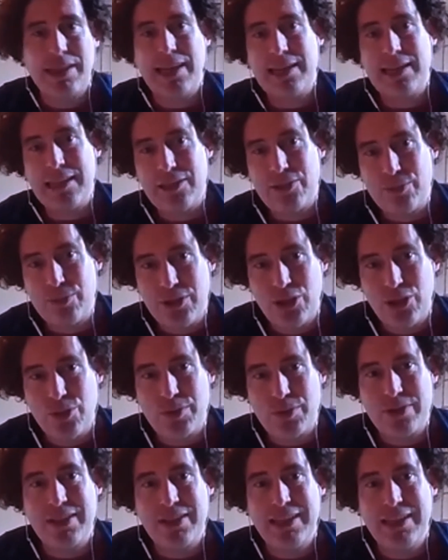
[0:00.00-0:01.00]
get into a new
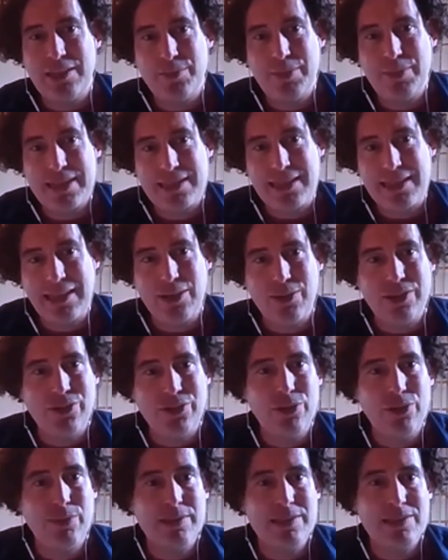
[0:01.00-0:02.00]
routine, the best thing you can
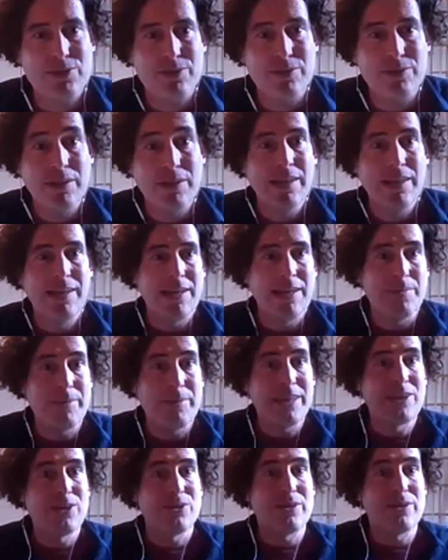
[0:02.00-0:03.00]
do is to
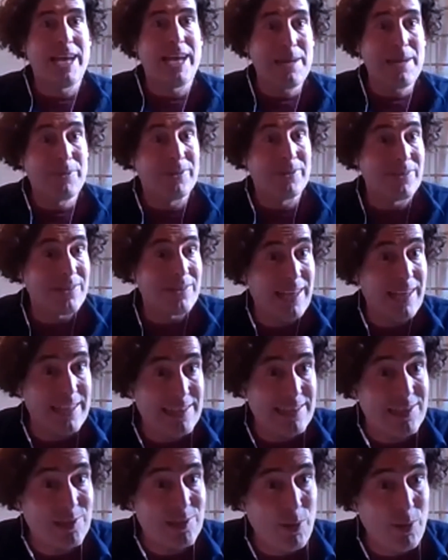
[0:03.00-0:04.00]
make your habit
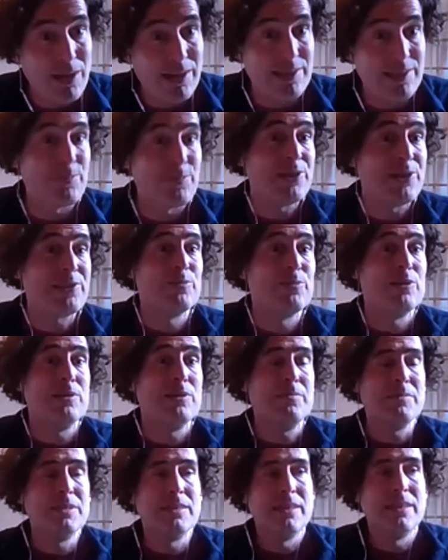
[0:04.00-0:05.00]
as small as
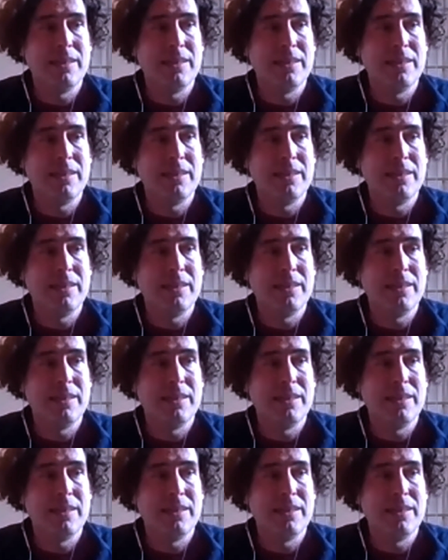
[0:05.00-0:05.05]
possible.